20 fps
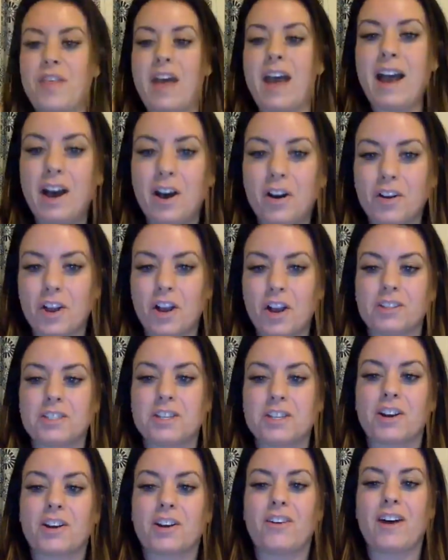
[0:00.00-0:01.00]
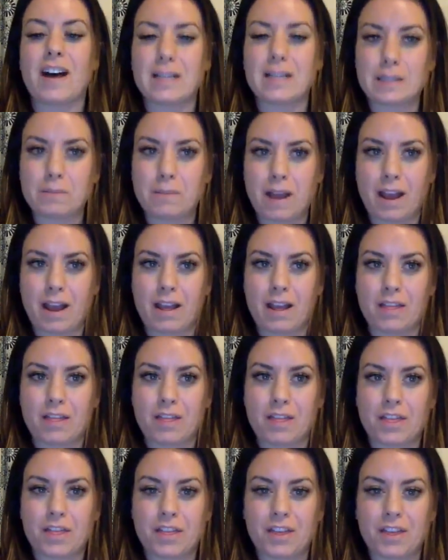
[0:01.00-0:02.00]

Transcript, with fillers: the hell y'all took last month